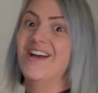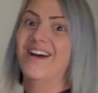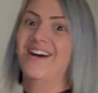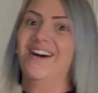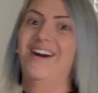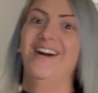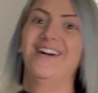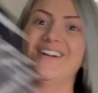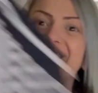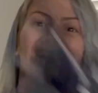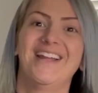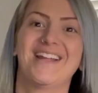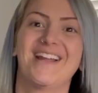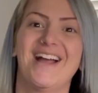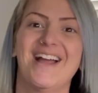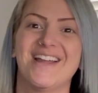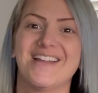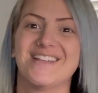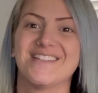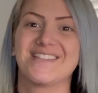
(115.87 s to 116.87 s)
All right,
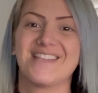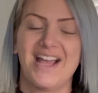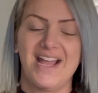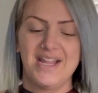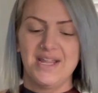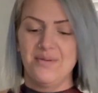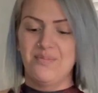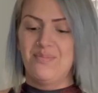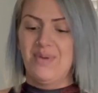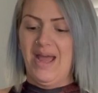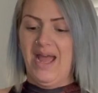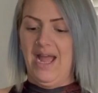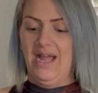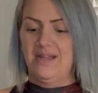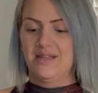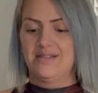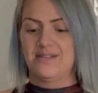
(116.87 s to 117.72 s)
guys, I am back.